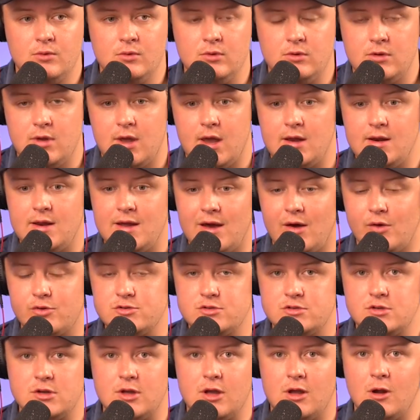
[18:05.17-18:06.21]
10
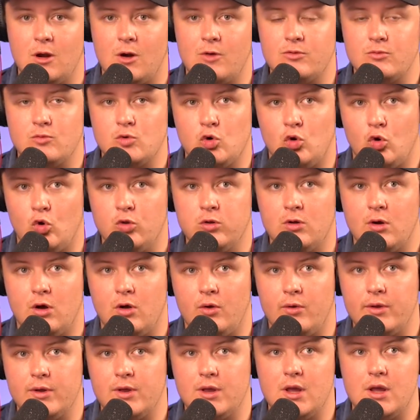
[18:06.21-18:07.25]
houses a year from cold
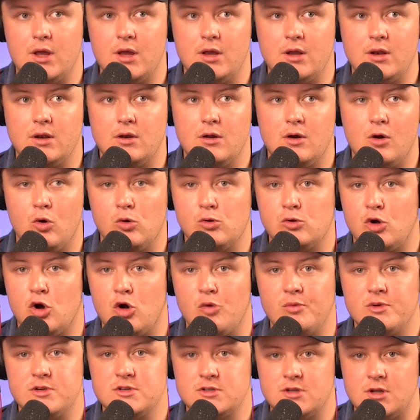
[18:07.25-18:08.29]
calling in
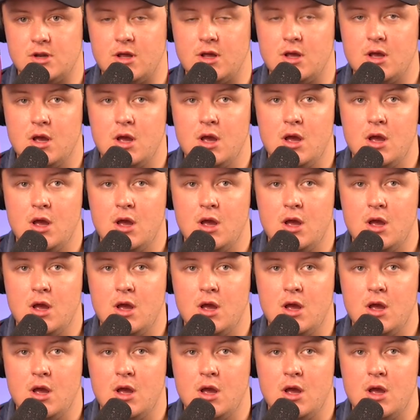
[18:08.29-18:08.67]
Oklahoma City,